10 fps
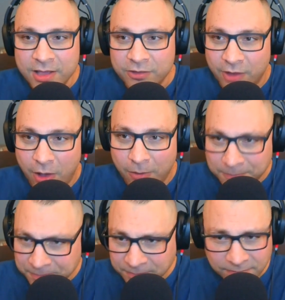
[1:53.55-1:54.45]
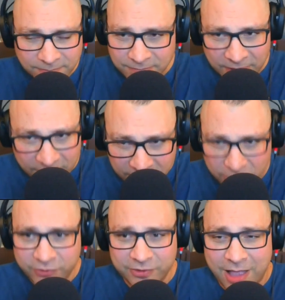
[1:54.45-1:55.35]
So
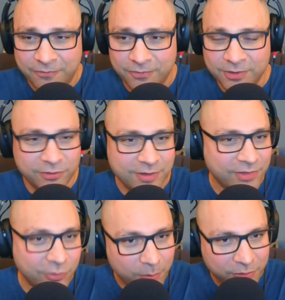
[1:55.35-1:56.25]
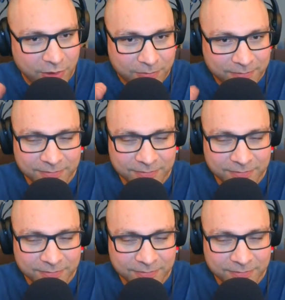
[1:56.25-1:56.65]
Good stuff. Good stuff. That's what we do.